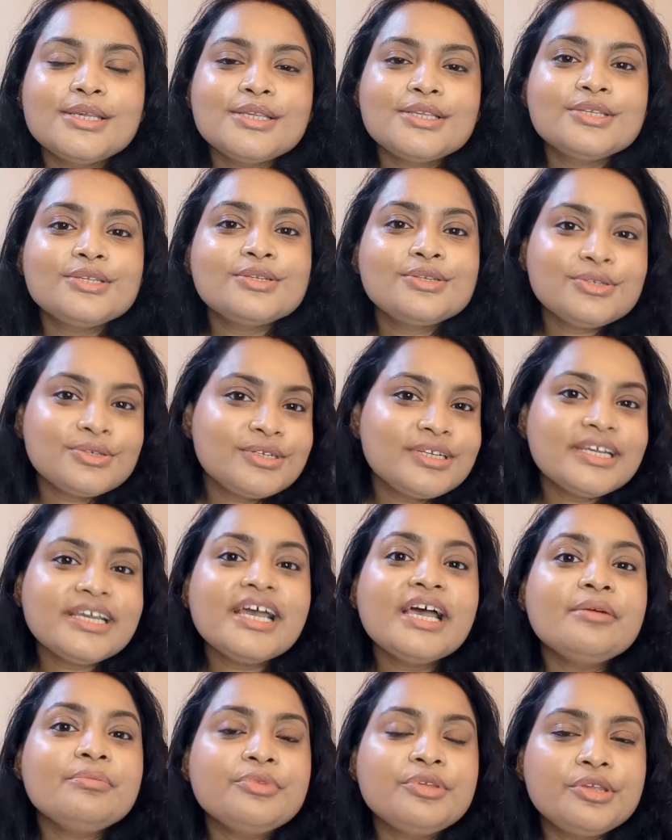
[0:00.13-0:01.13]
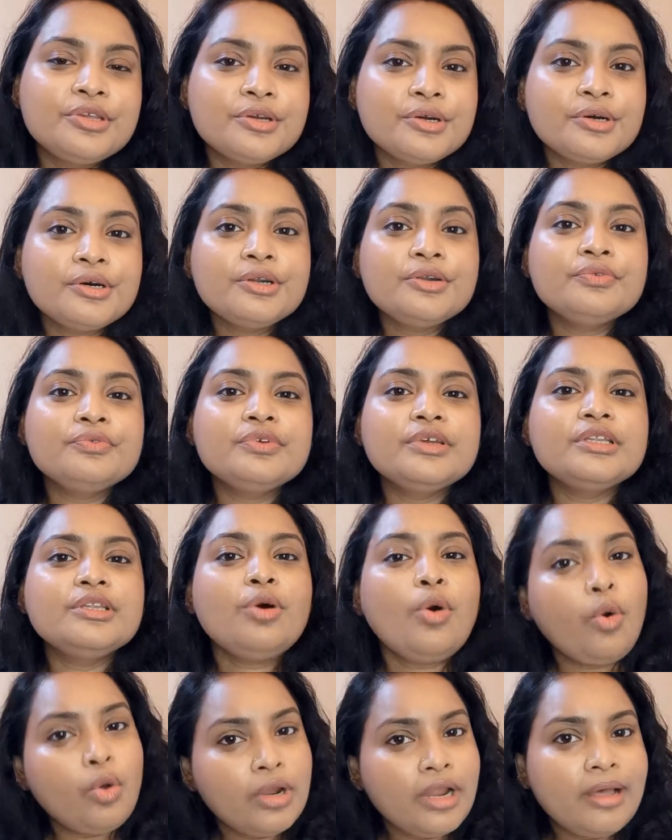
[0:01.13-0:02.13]
So today I'm here
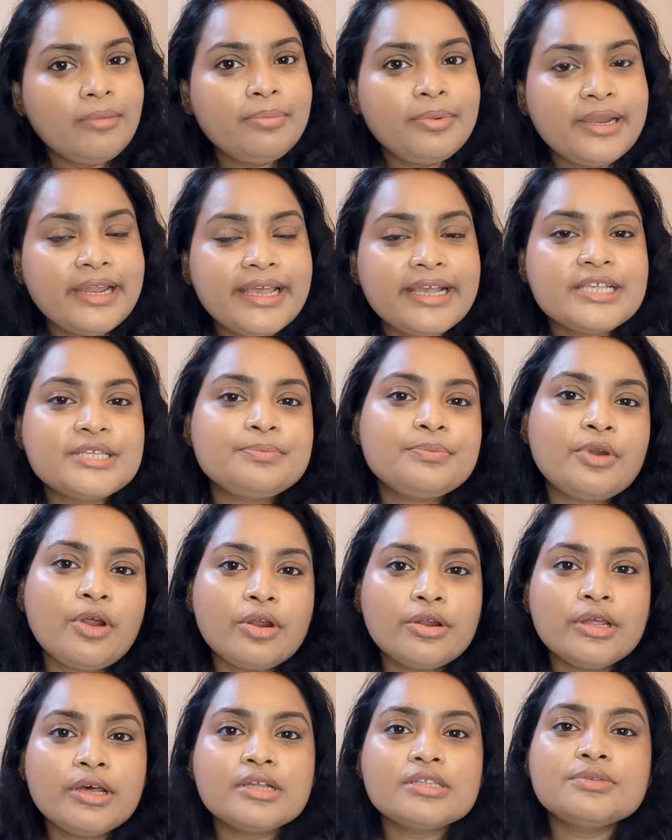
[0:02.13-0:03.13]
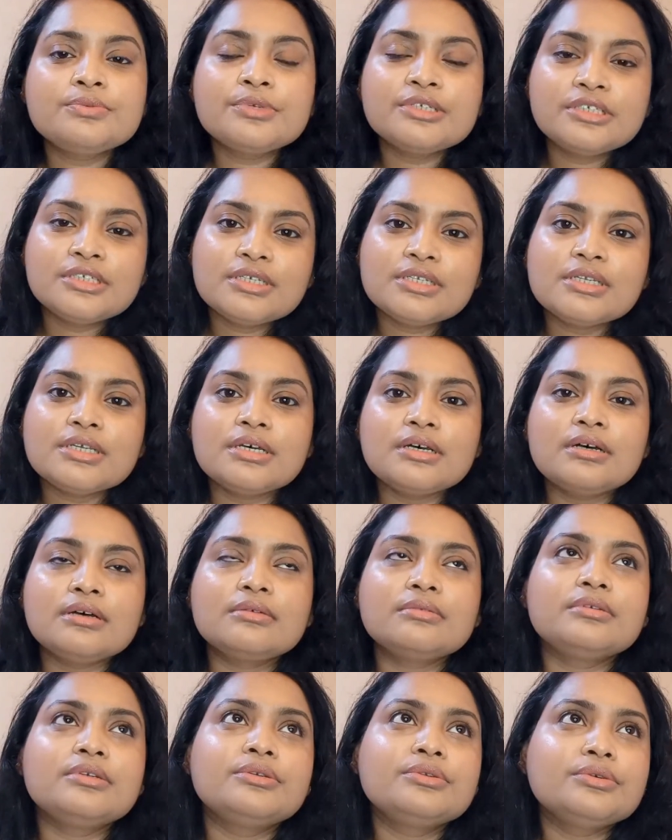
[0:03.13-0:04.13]
with Olaplex products, which is
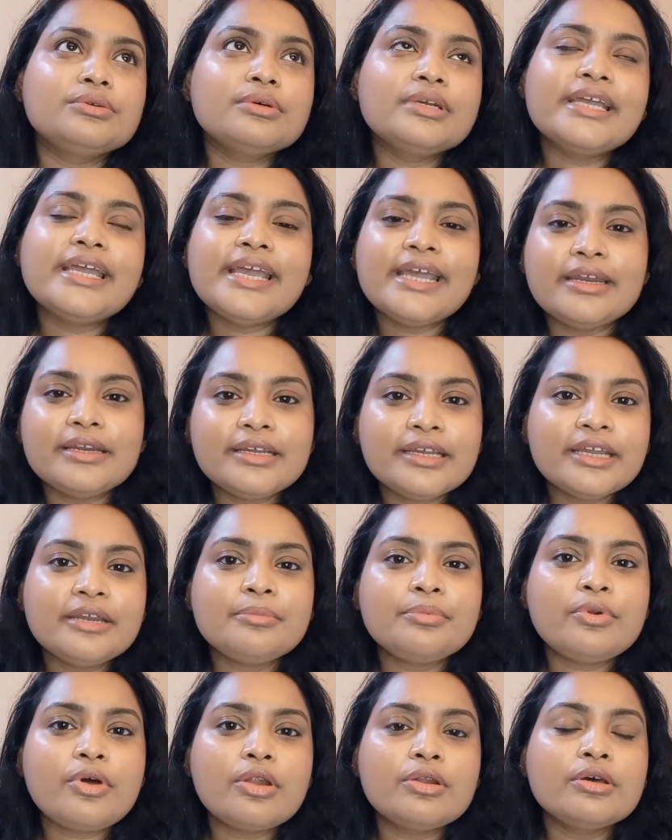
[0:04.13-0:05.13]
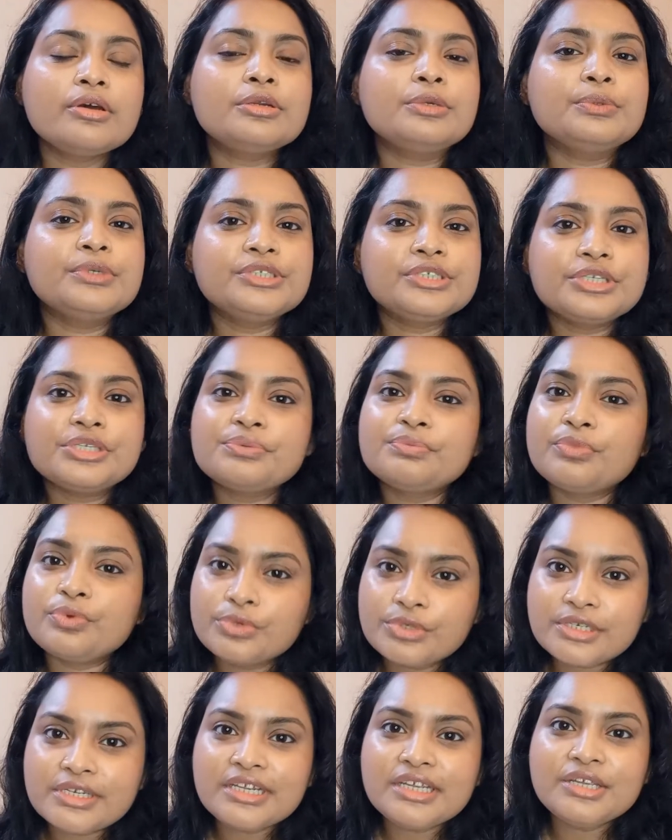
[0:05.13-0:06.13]
a hair care product which is
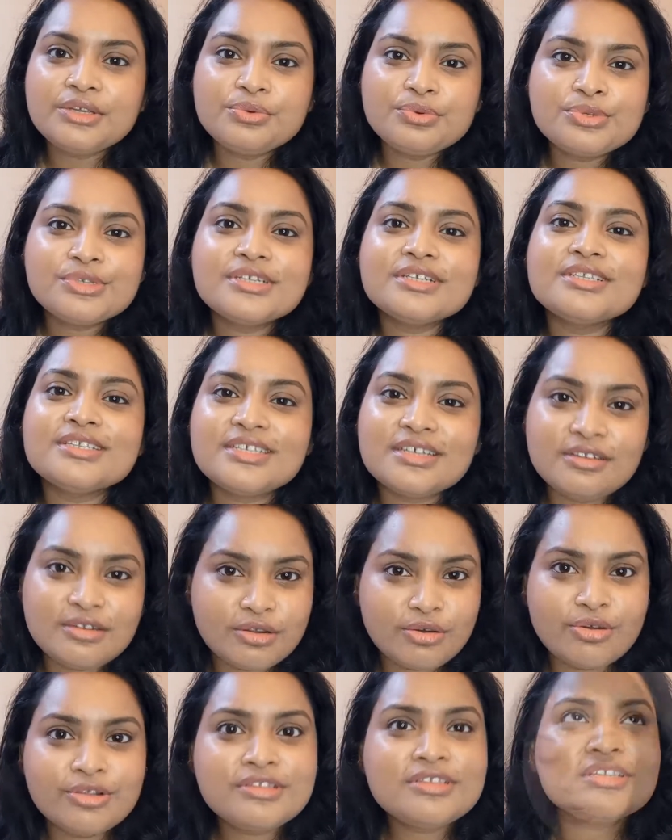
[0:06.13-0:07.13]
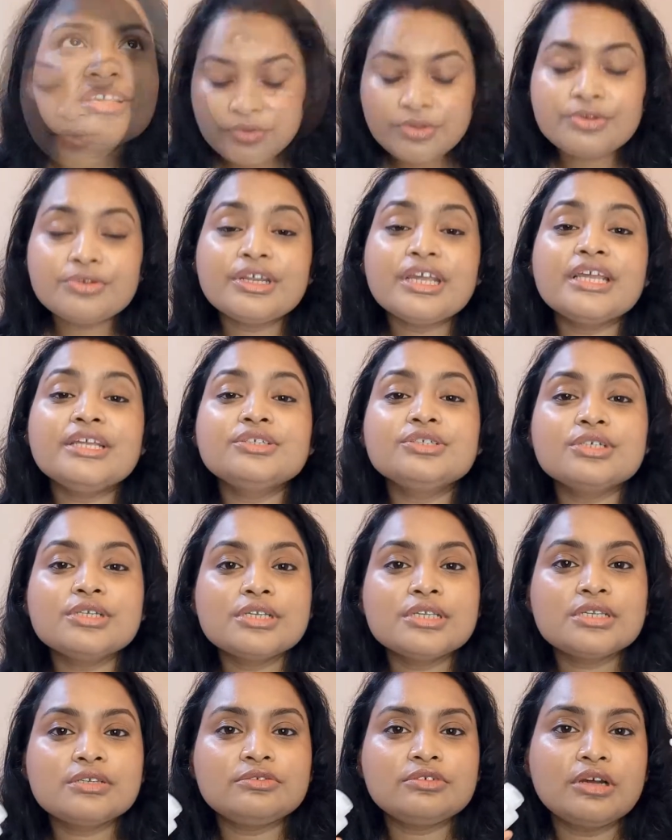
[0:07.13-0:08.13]
mostly used in salons. One of the
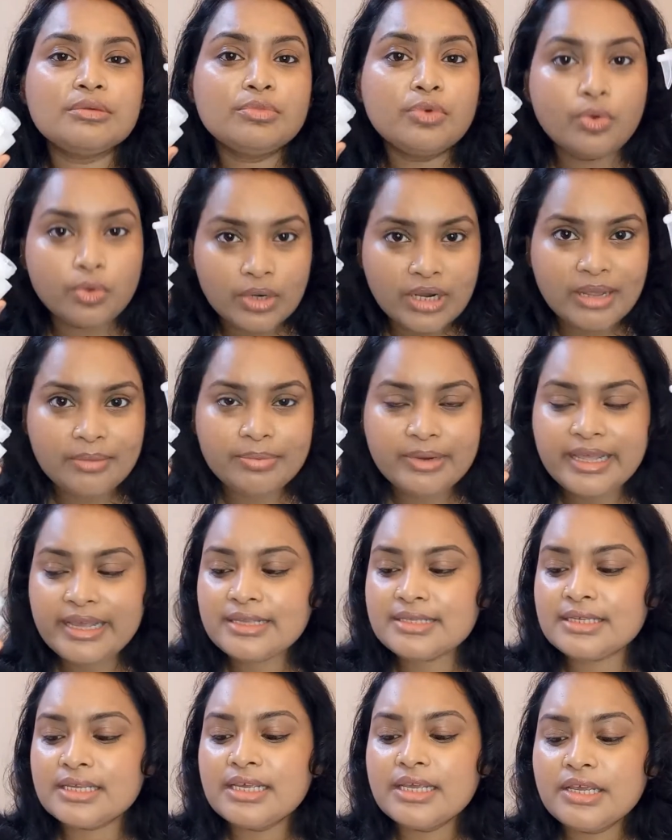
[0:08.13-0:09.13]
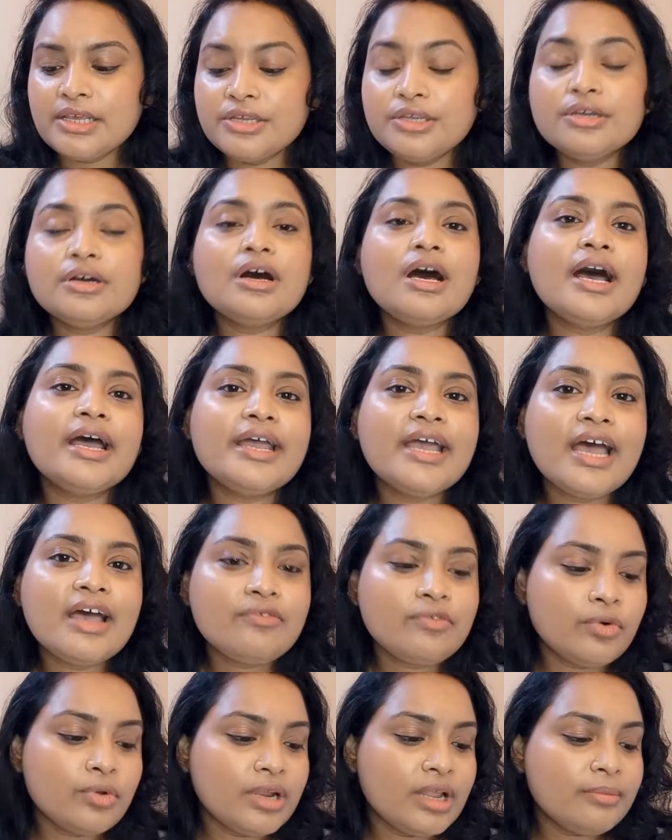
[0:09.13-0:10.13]
ranges from Olaplex. Here I
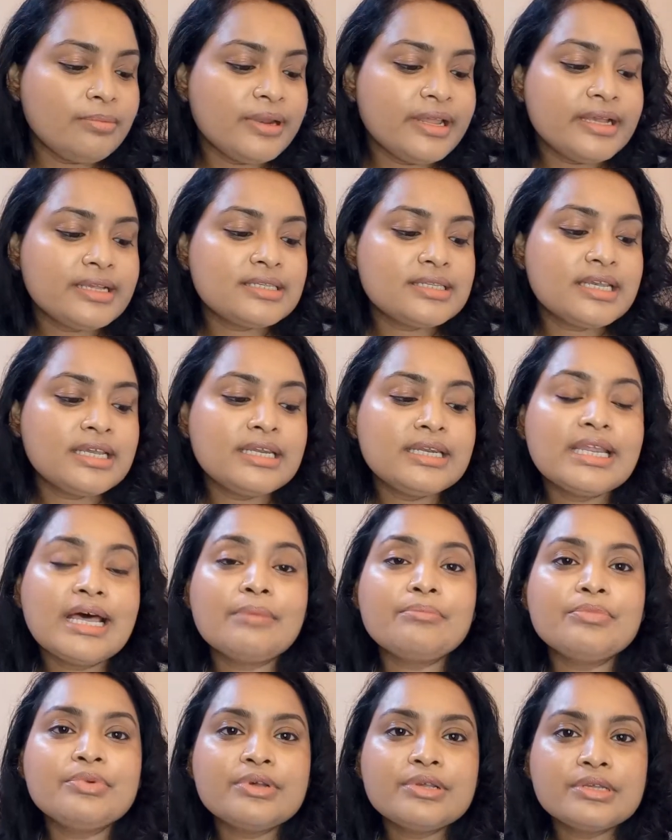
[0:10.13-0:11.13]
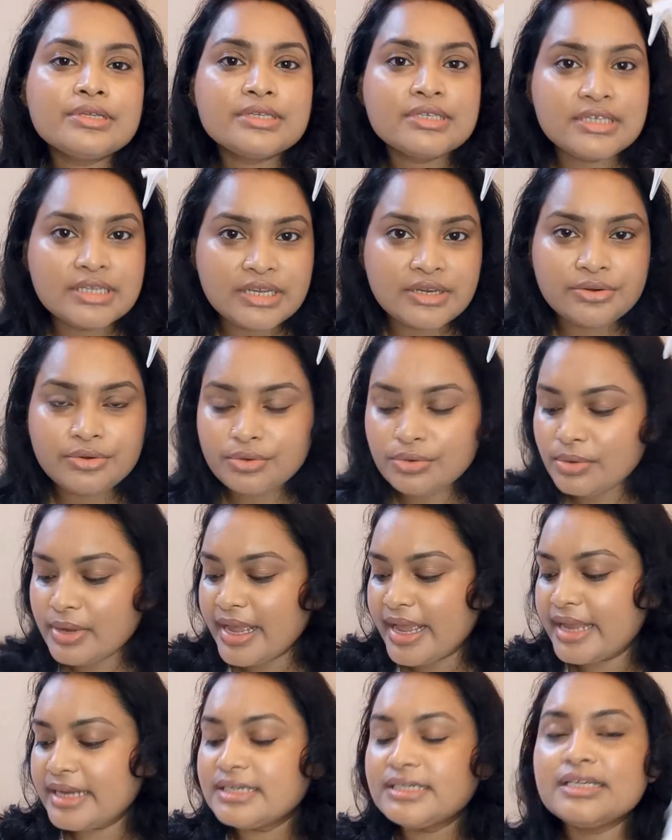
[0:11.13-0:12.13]
have Olaplex in number 0
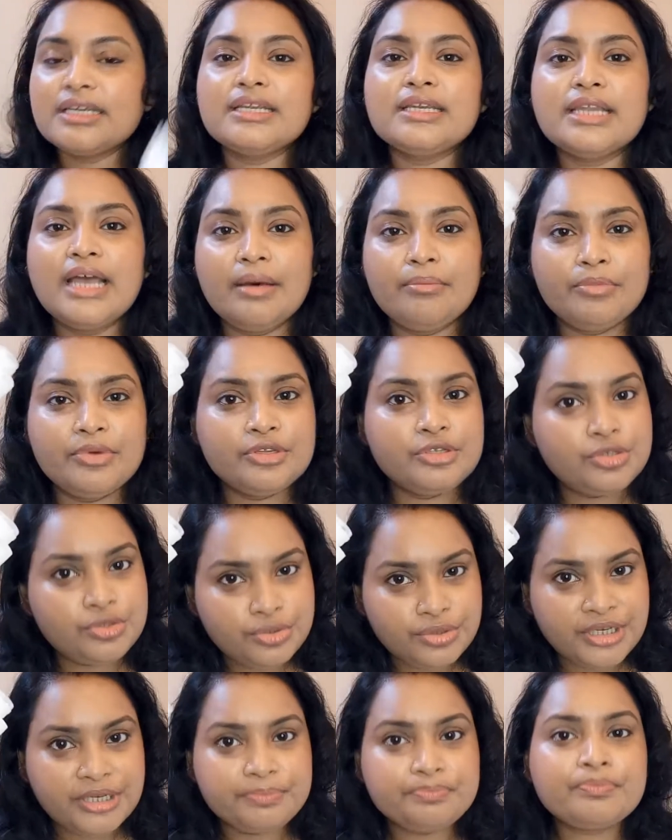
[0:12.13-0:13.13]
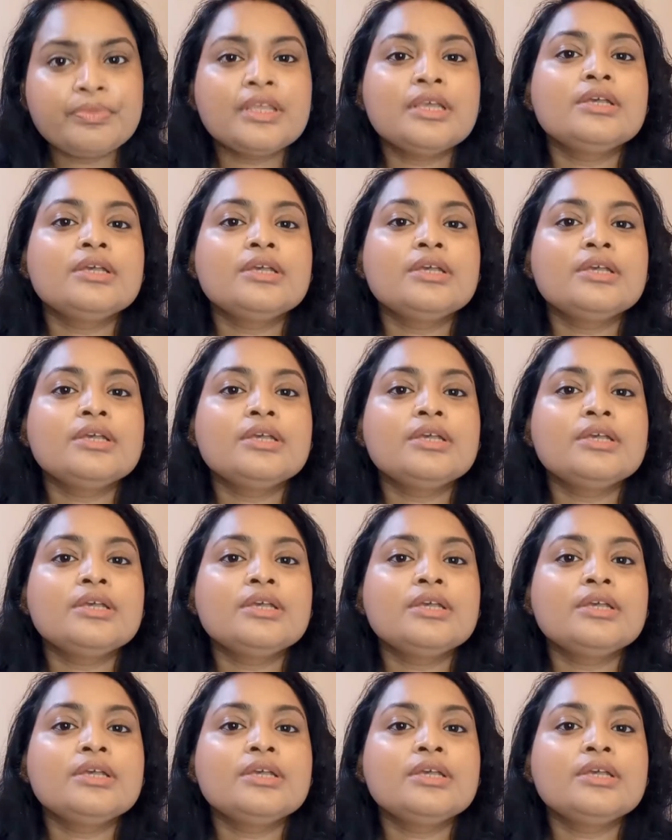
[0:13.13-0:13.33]
and in number 3.